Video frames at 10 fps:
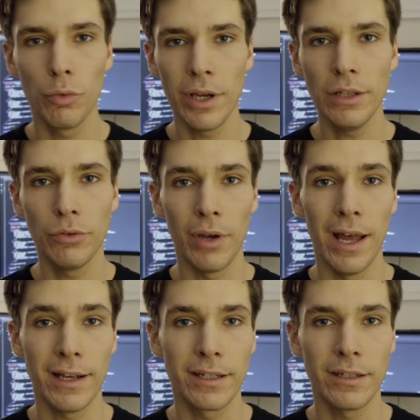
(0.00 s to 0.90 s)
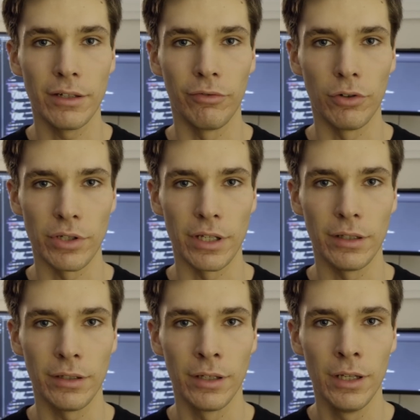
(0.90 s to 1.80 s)
way to access a flow
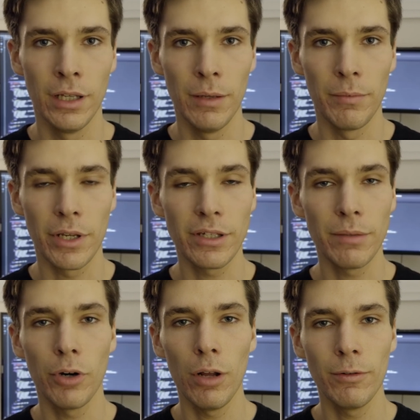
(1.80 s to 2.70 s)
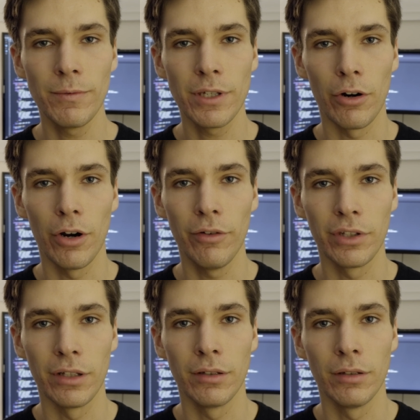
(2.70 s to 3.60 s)
state, because the problems are
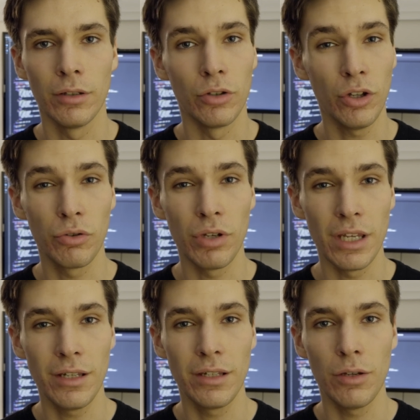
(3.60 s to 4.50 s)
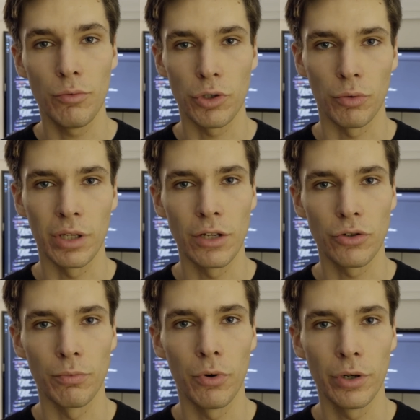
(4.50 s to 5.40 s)
often not too easy which would
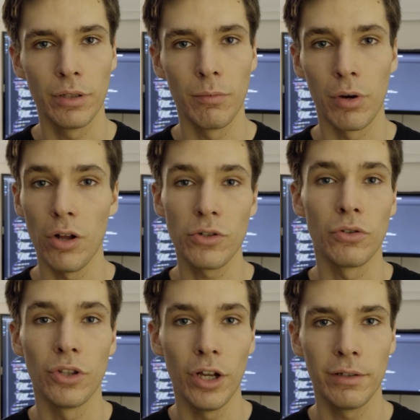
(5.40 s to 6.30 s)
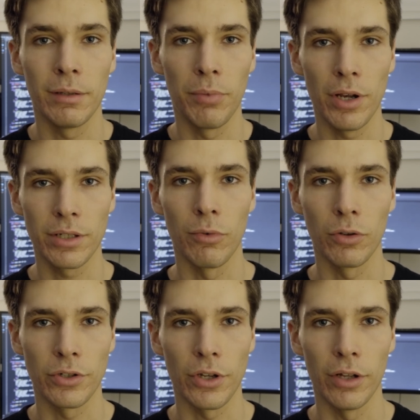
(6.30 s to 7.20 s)
get you bored, but also not
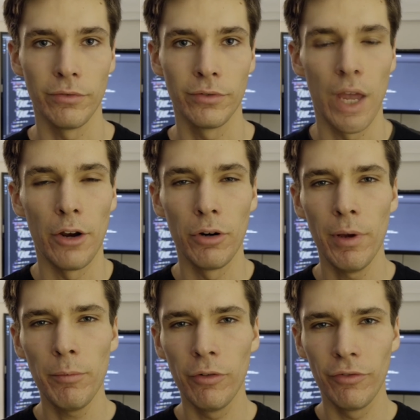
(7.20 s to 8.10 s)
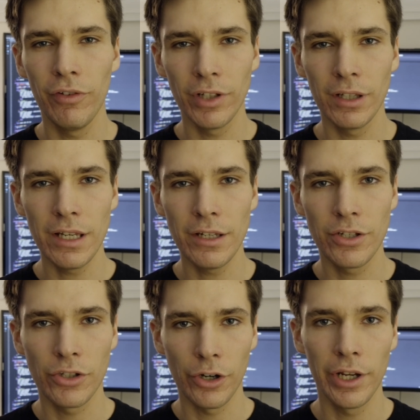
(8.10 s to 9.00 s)
impossible to solve. I remember vividly
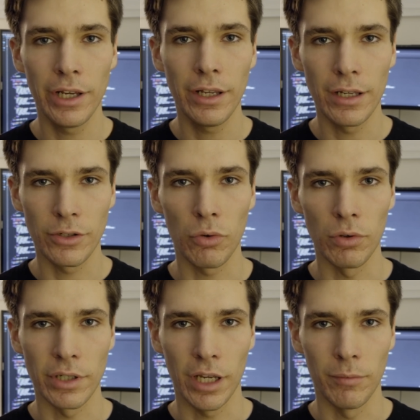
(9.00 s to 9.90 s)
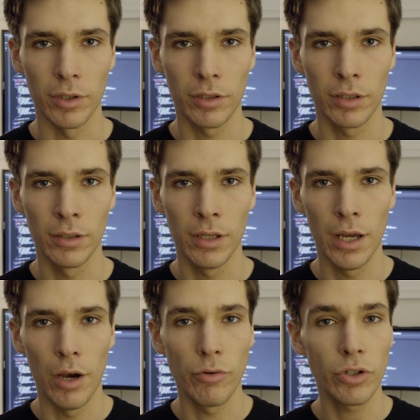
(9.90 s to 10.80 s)
starting a school assignment.
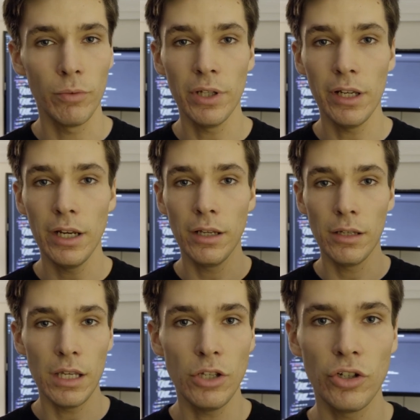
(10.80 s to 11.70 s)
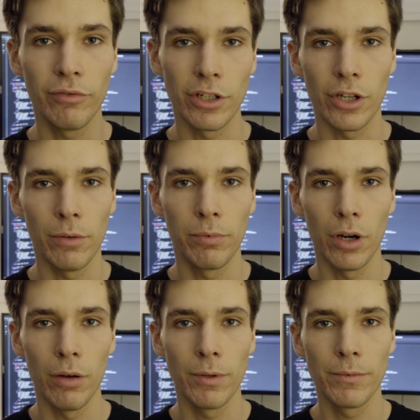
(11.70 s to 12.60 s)
I was completing each of the
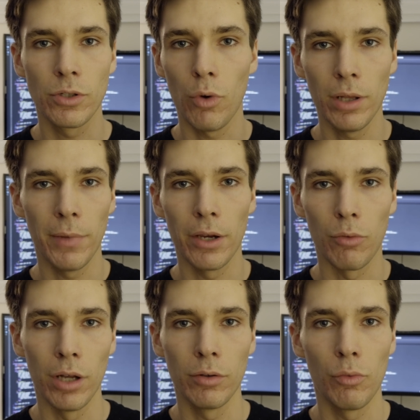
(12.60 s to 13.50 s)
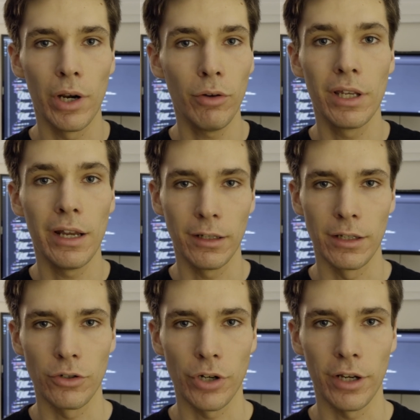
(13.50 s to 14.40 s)
sub-problems one by one without getting
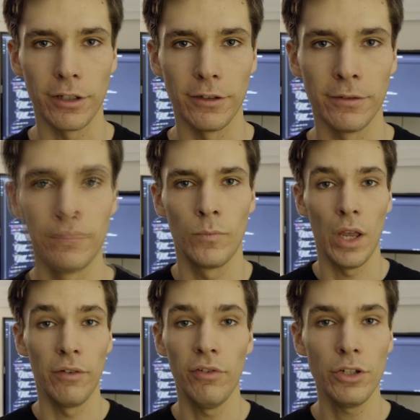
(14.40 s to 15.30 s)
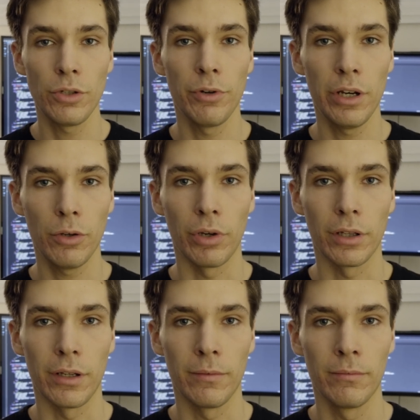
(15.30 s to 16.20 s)
distracted. I finished pretty
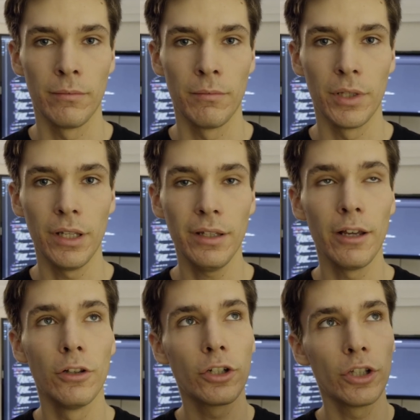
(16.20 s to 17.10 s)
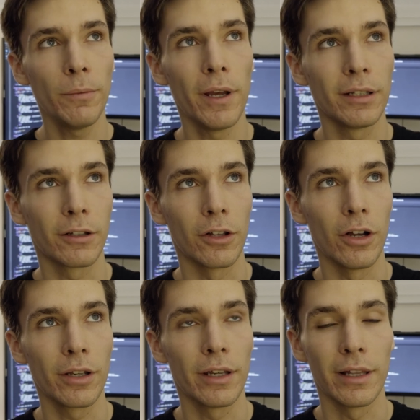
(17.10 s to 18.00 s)
quickly, but then I looked up at the clock